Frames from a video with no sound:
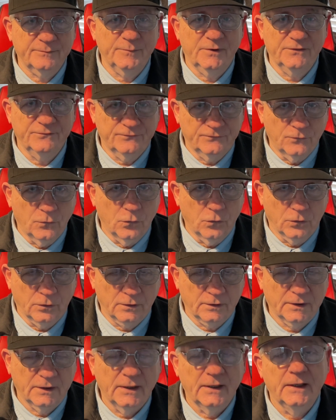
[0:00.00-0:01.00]

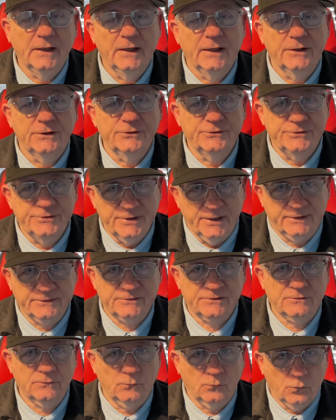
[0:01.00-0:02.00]
before,
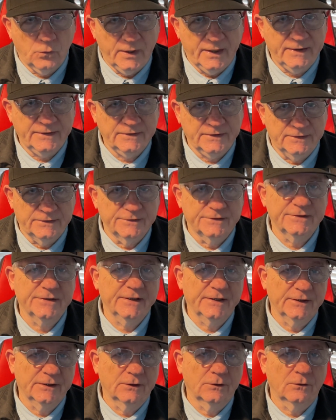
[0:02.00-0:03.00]
just wait
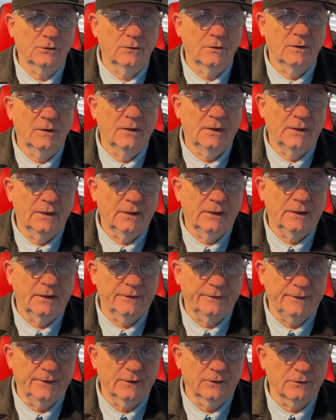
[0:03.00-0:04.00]
until
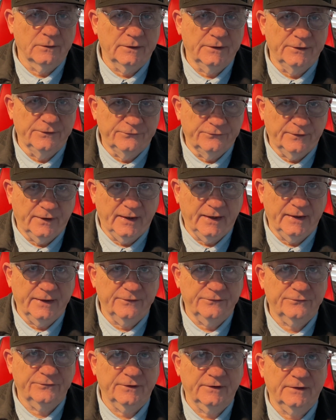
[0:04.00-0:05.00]
there is a
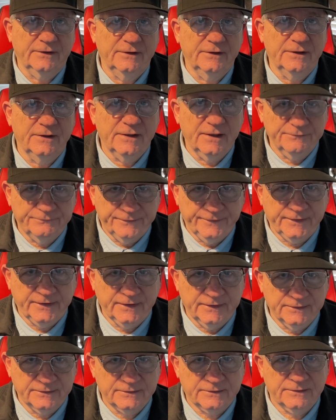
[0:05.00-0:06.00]

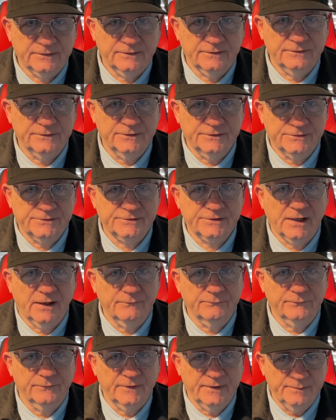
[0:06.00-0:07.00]
significant
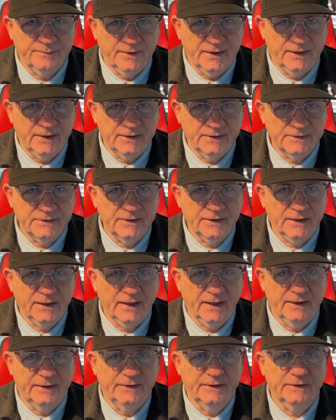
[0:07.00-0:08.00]
discovery made
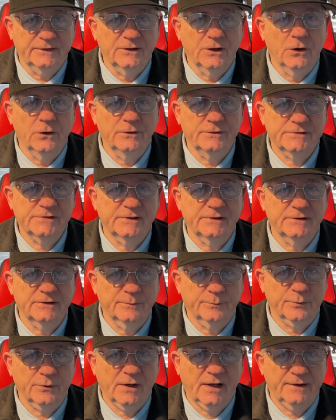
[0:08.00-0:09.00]
and it goes into
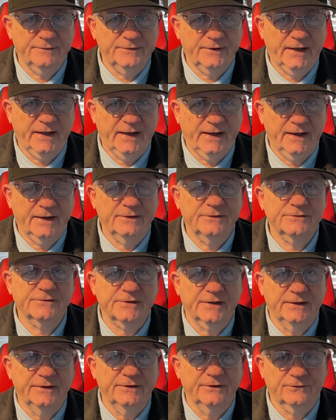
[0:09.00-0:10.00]
private hands
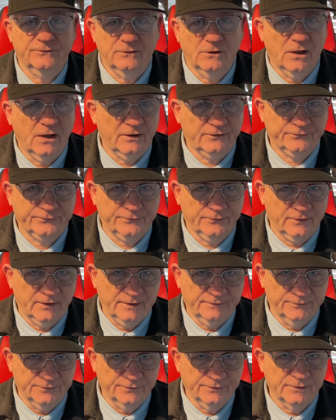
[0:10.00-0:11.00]
and is lost
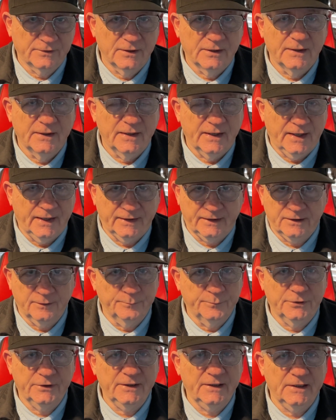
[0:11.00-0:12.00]
forever and
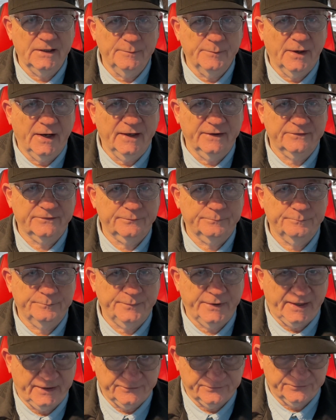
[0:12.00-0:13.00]
completely
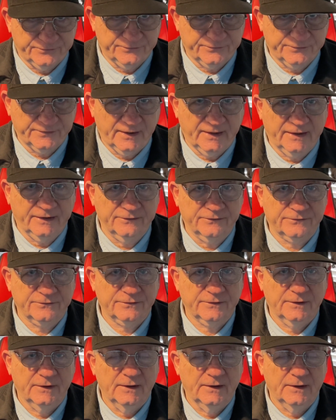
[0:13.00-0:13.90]
bypasses science.